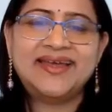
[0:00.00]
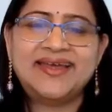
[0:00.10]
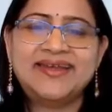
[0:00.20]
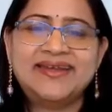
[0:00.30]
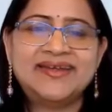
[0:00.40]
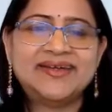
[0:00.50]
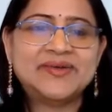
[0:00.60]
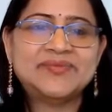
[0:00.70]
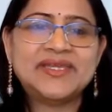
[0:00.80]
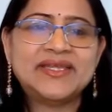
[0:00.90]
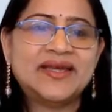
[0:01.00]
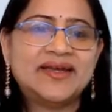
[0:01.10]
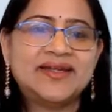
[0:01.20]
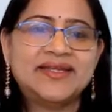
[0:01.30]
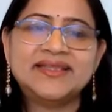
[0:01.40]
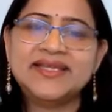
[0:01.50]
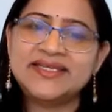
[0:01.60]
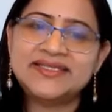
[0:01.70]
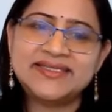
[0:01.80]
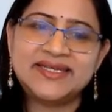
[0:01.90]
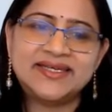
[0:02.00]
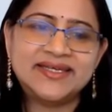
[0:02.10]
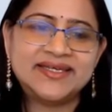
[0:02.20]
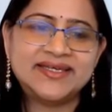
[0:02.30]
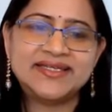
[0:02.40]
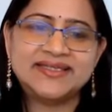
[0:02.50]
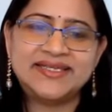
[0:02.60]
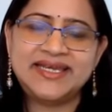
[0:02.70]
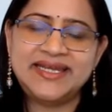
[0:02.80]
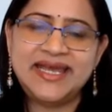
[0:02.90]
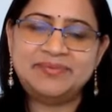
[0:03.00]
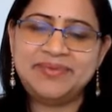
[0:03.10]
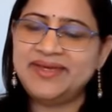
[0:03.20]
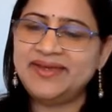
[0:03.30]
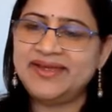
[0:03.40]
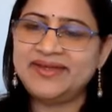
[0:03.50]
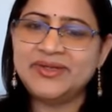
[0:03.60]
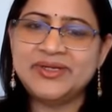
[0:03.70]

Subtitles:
And until then, stay healthy and happy. And